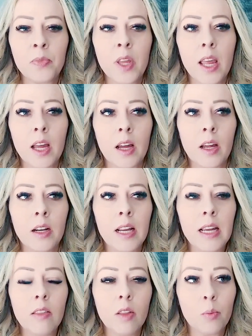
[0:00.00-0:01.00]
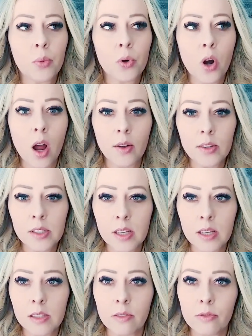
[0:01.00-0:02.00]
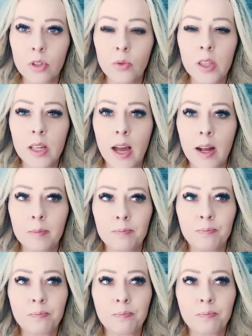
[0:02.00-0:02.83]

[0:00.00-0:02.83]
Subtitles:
And in the process of doing that,